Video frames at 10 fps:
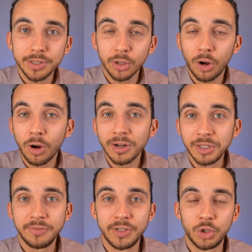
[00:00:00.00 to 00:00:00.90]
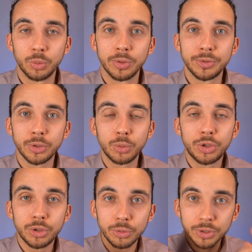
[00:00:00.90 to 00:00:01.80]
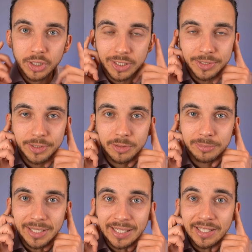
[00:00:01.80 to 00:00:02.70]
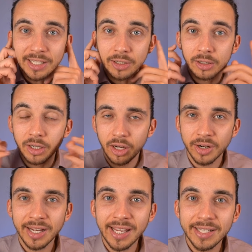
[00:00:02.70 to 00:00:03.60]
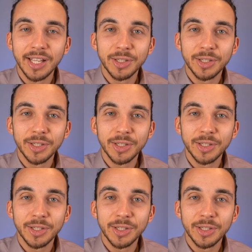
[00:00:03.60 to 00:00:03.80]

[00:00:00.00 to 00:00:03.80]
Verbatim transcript: there are individuals who choose custom in ear hearing aids.